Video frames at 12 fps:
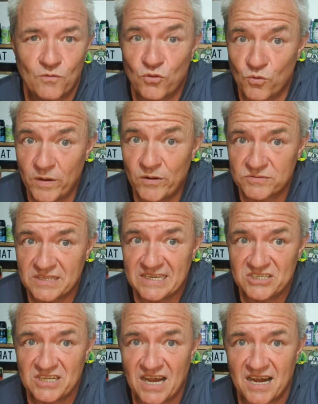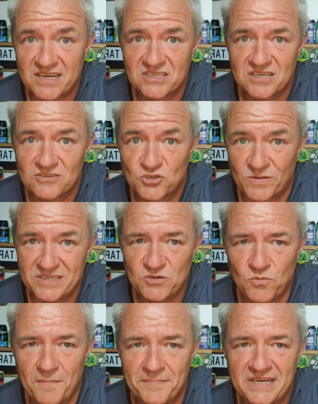The world needs nice
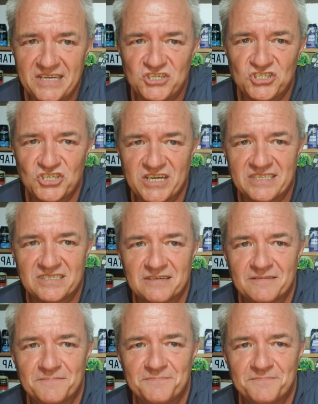21 minutes shit.